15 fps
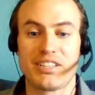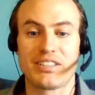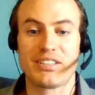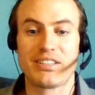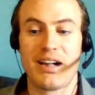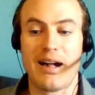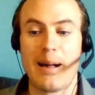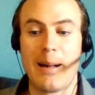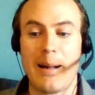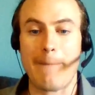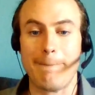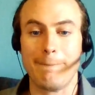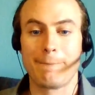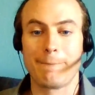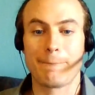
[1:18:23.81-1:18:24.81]

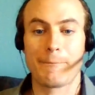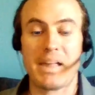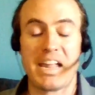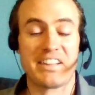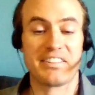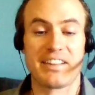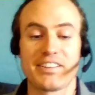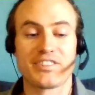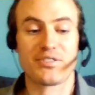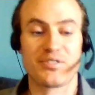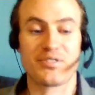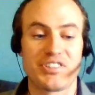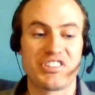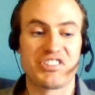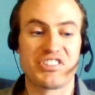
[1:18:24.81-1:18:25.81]
And the answer
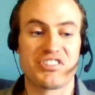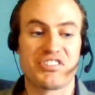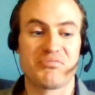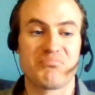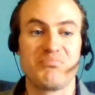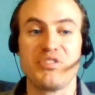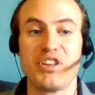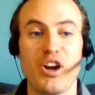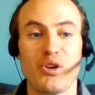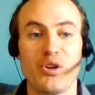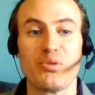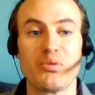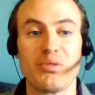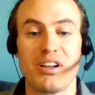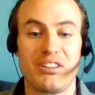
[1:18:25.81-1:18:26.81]
is no,
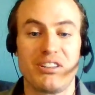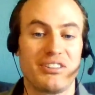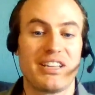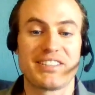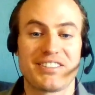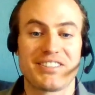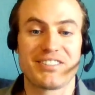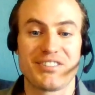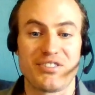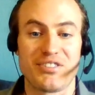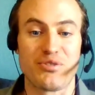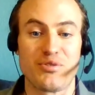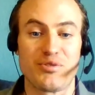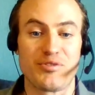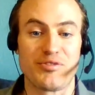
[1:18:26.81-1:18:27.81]
unless
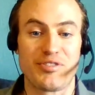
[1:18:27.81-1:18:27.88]
you're